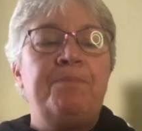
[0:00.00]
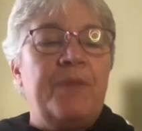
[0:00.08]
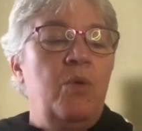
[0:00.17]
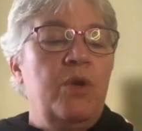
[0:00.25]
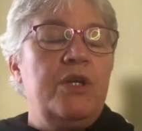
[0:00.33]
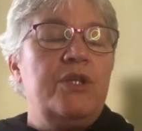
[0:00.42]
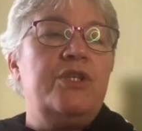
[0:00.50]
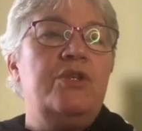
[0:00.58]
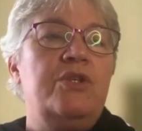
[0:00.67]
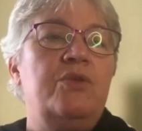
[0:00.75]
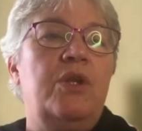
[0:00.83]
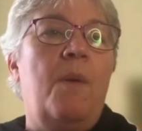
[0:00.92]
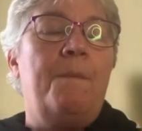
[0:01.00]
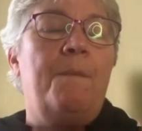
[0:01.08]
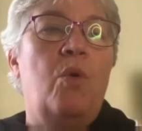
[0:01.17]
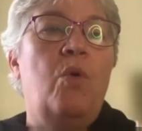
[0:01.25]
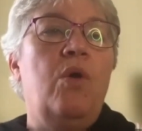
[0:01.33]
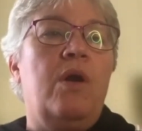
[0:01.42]
I want her to know a lot
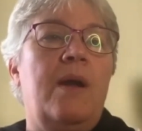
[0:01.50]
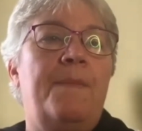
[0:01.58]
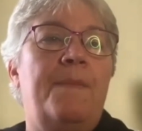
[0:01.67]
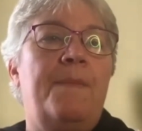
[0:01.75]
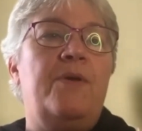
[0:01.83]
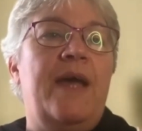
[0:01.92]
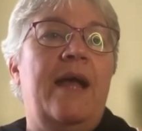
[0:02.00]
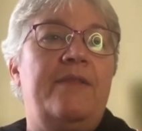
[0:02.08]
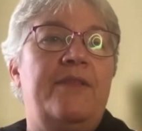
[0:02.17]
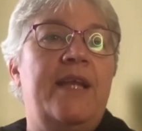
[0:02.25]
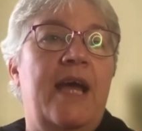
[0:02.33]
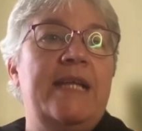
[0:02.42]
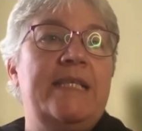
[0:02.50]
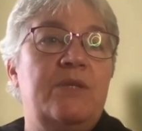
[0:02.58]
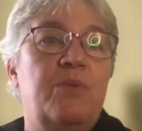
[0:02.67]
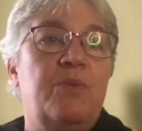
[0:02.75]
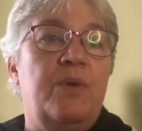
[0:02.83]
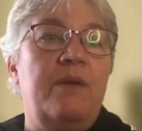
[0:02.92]
more about that than I
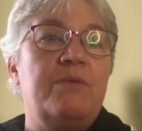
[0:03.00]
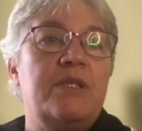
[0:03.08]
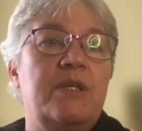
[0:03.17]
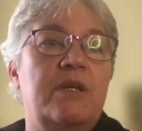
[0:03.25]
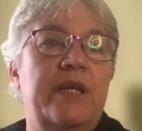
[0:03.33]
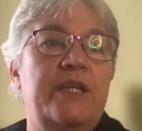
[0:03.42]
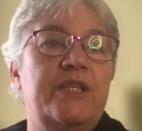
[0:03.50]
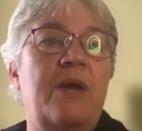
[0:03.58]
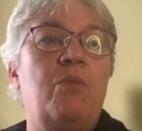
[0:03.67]
did when I was her age.